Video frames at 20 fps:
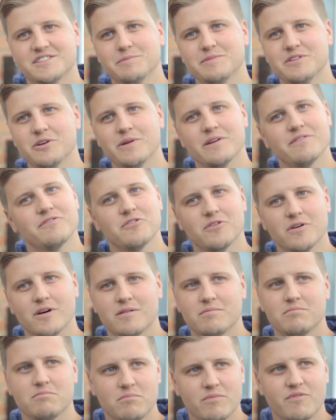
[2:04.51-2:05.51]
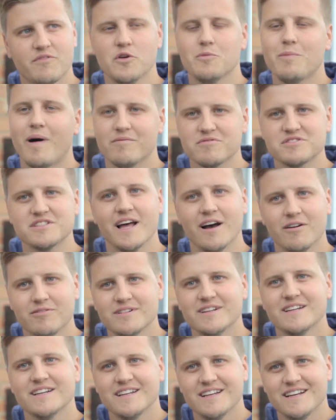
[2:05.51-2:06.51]
She's been doing it for a few months
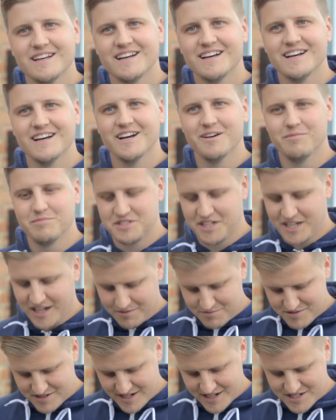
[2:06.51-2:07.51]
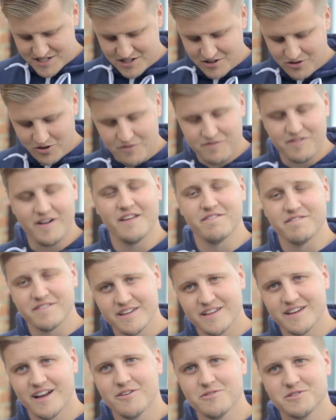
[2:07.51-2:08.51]
now. Um, she comes and has a lot of
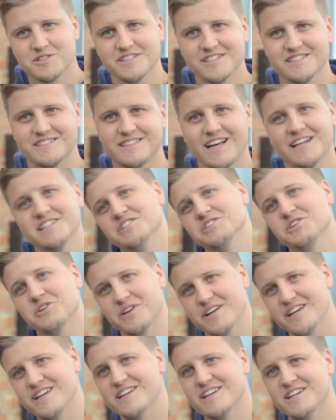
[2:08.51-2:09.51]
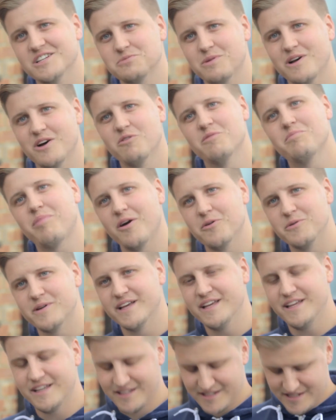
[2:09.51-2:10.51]
fun. You know, she's Daisy's good at it as well with
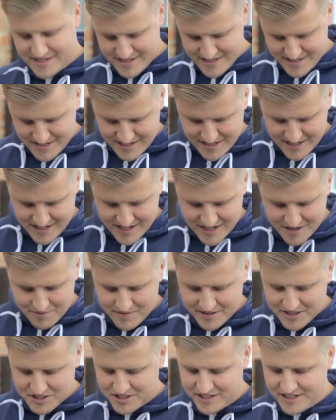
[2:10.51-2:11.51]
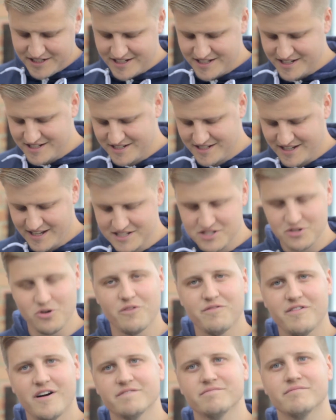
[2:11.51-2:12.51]
Brody, um, and she uh, has
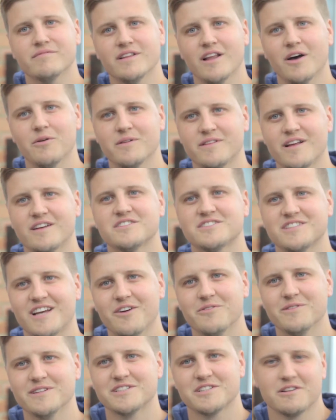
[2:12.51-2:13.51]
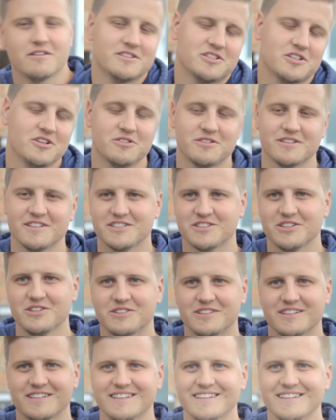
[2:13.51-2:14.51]
a lot of fun. Lola does, so it's, it's good. It's good.